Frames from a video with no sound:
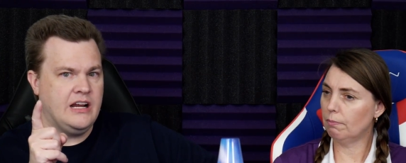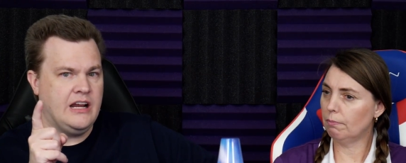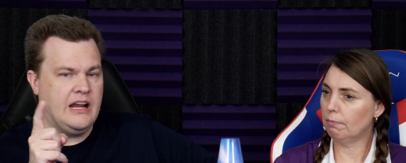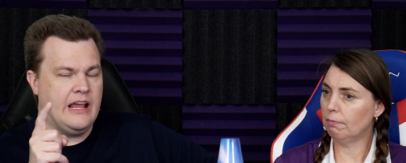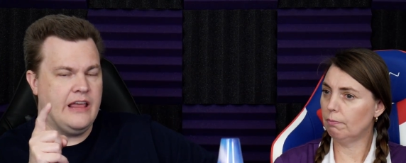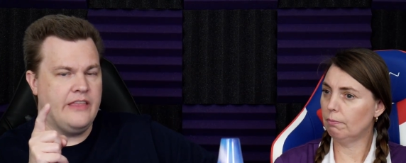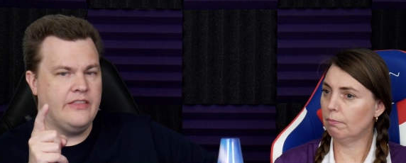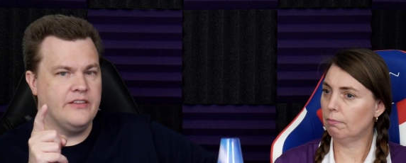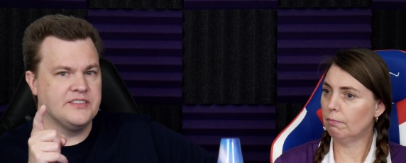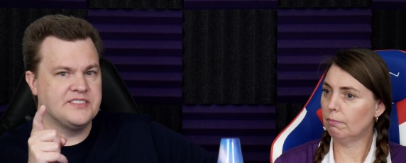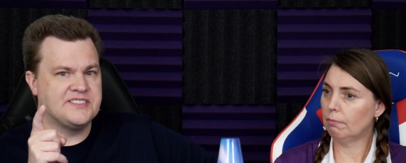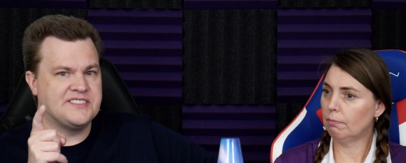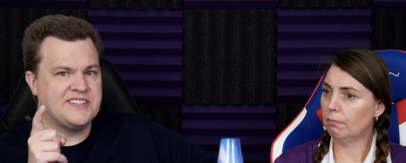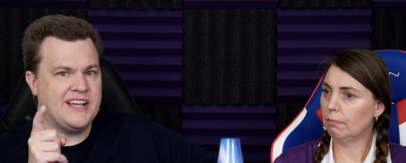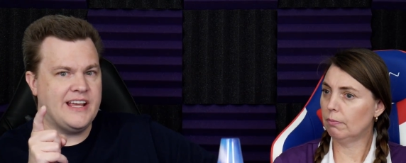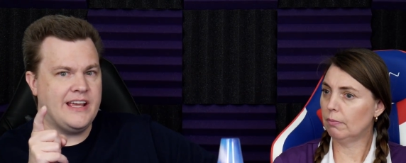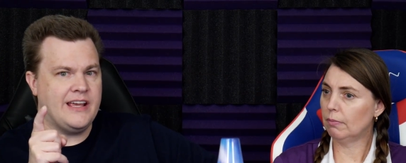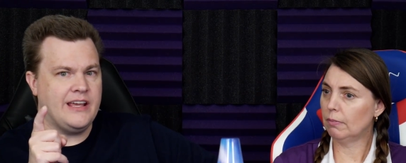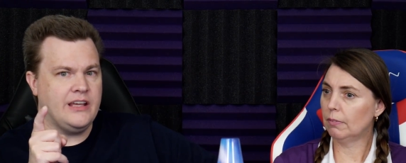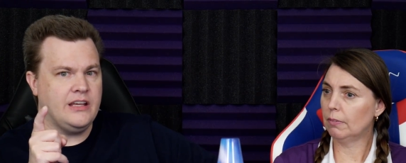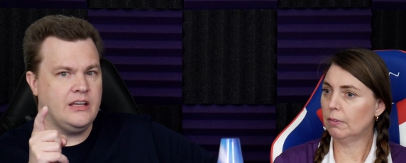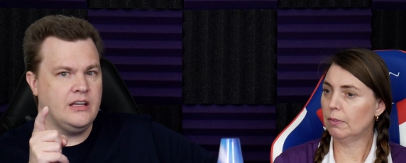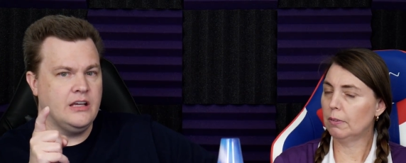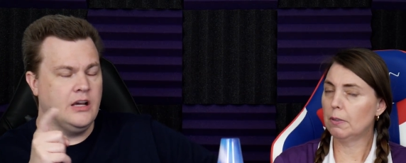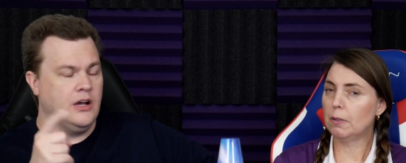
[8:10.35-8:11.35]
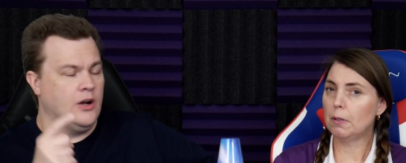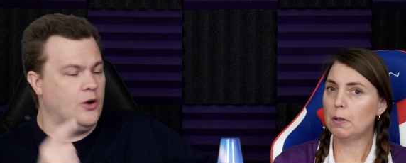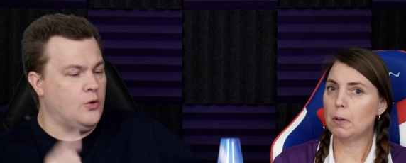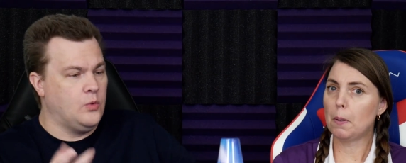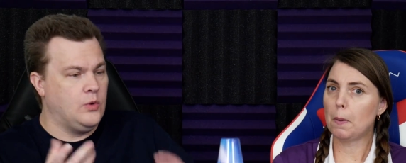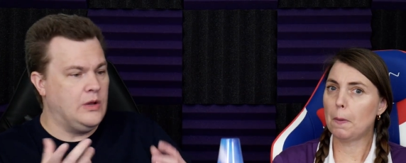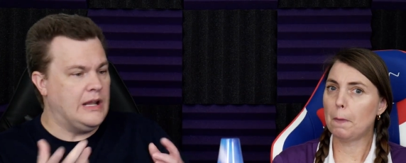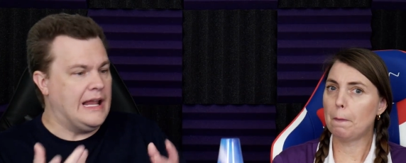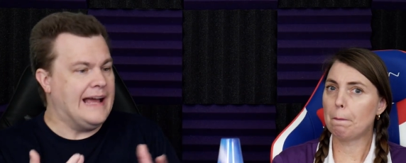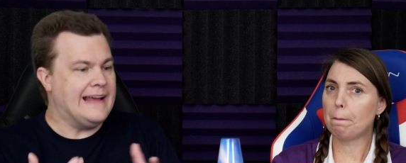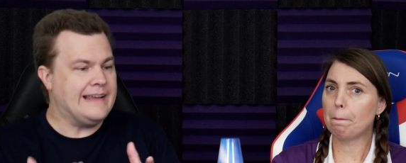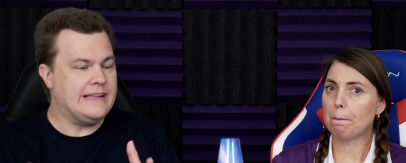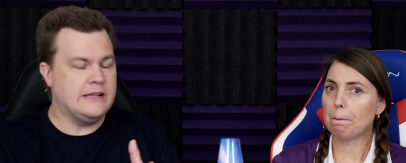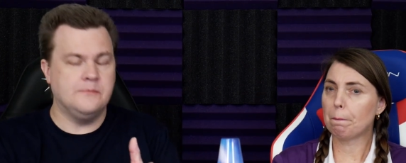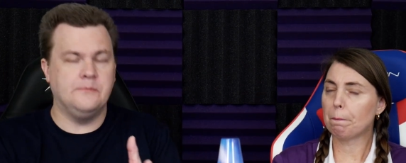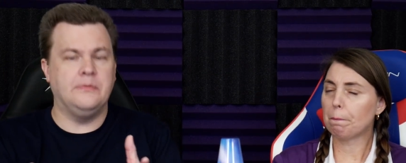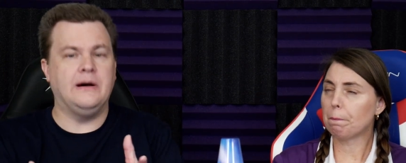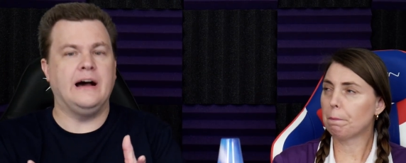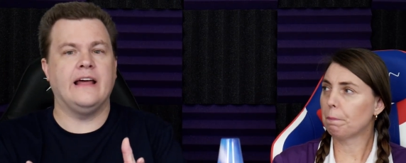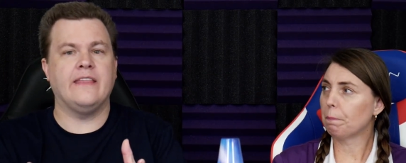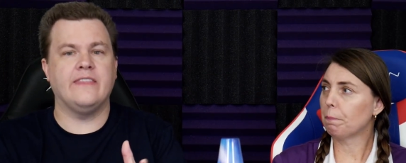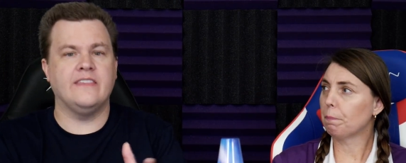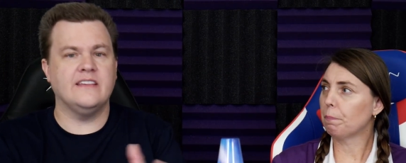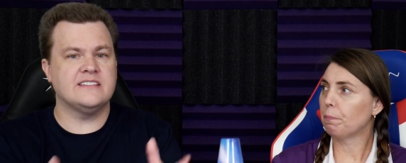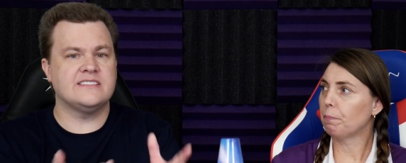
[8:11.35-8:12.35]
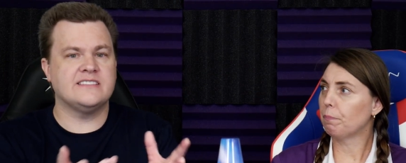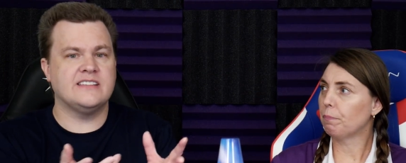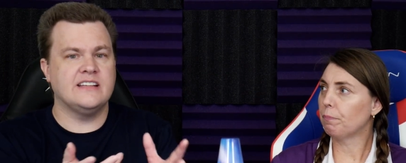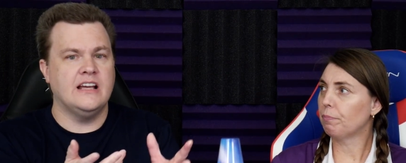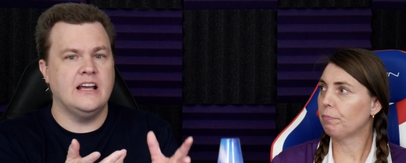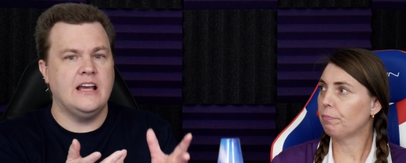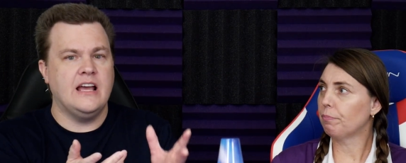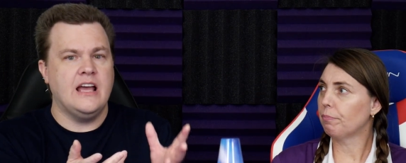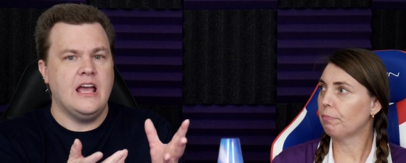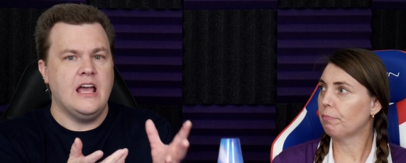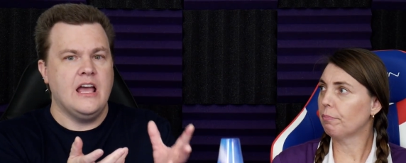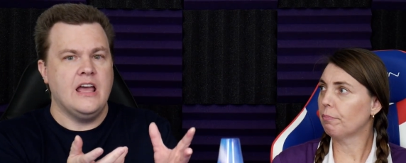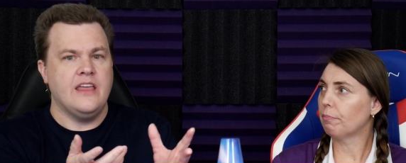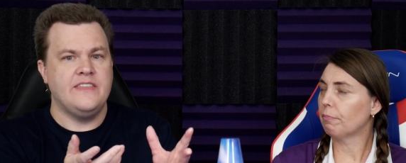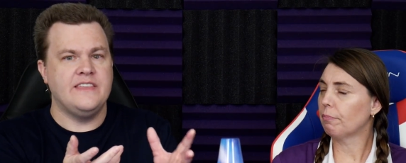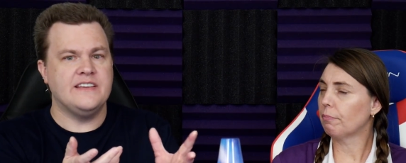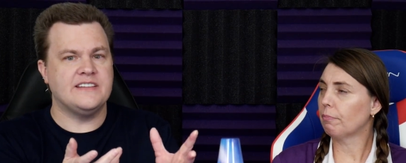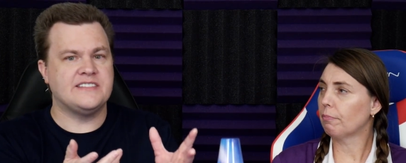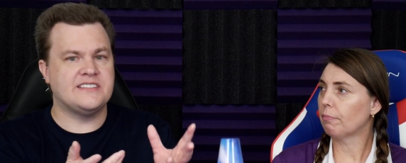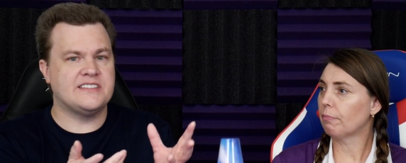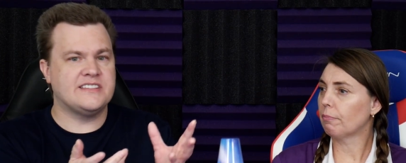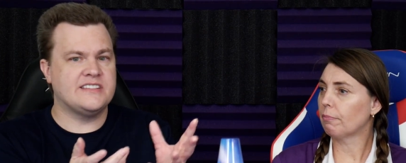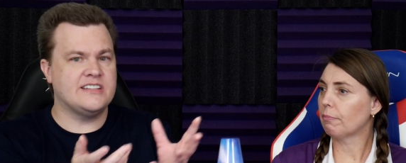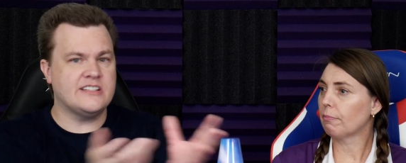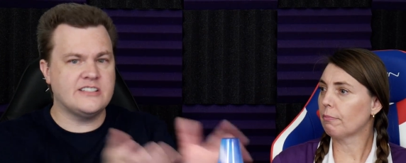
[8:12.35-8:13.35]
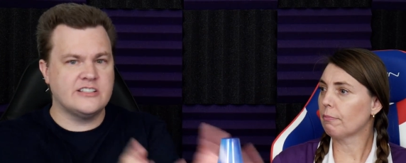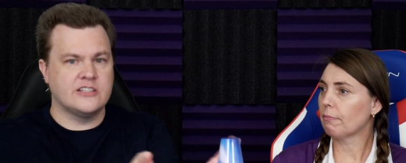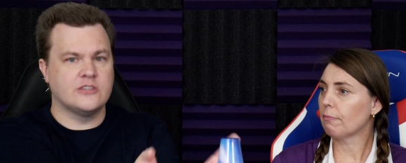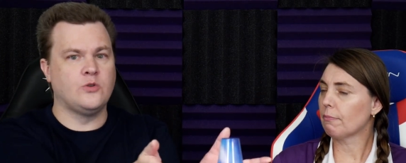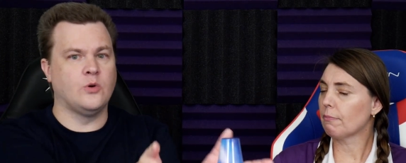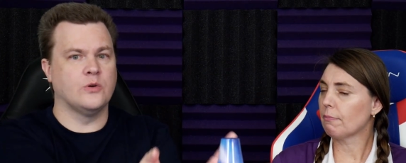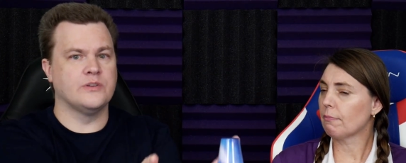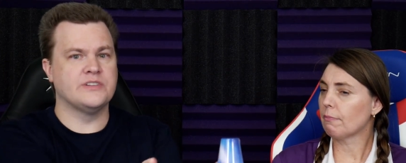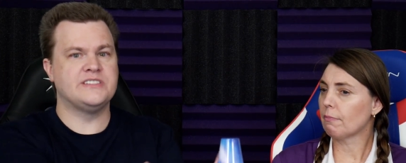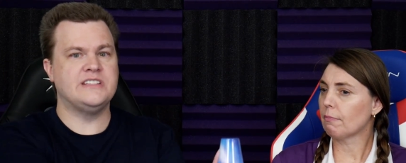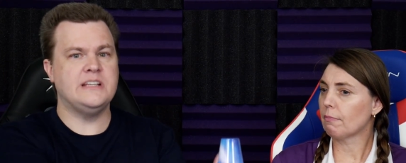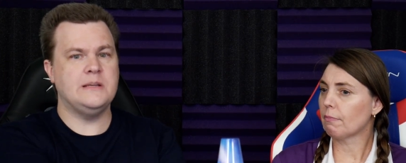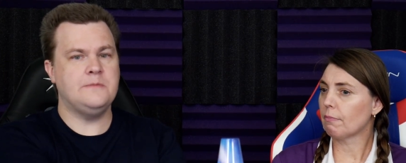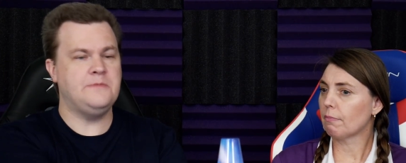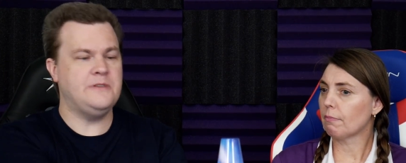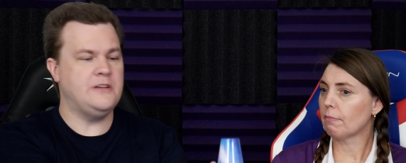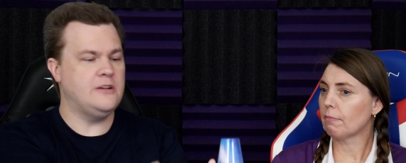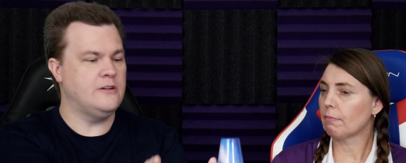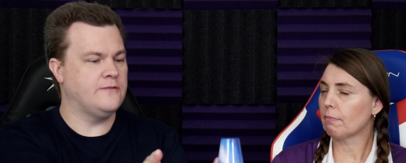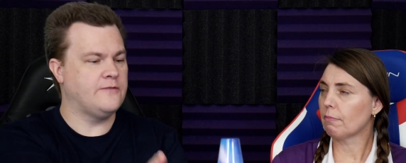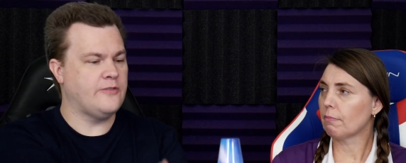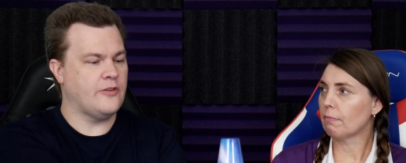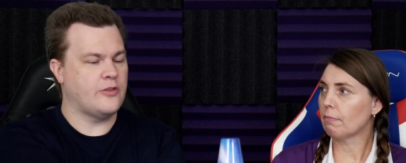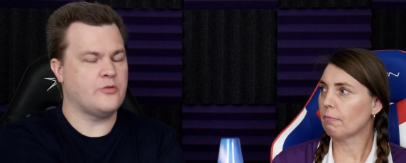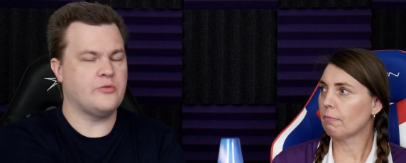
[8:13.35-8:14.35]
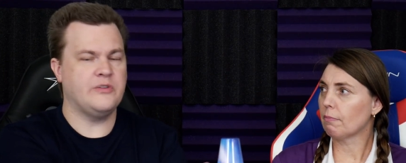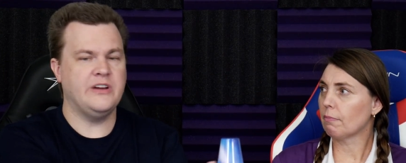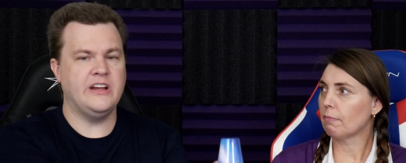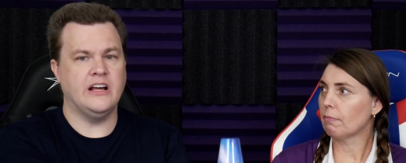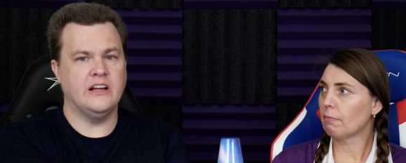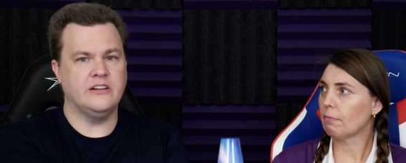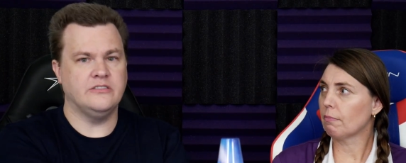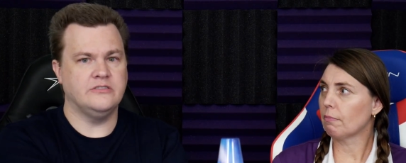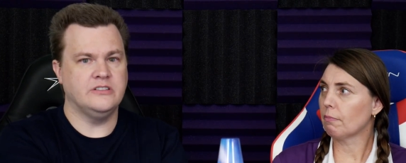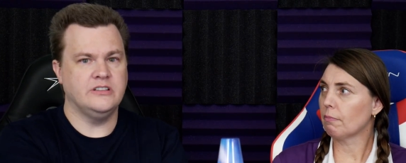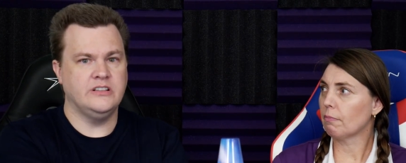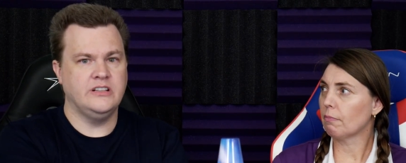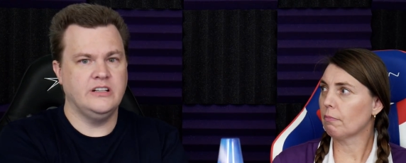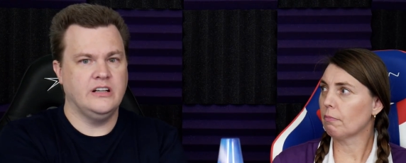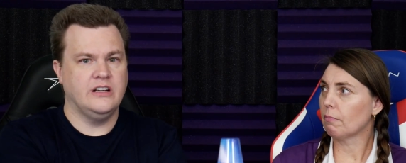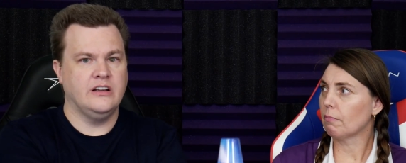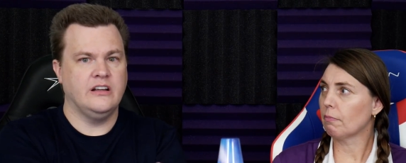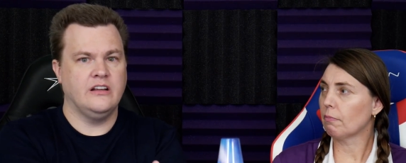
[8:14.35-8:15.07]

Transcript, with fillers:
Speaker 1: and they'll say, "Well, I can buy this this six-core C P U for three hundred,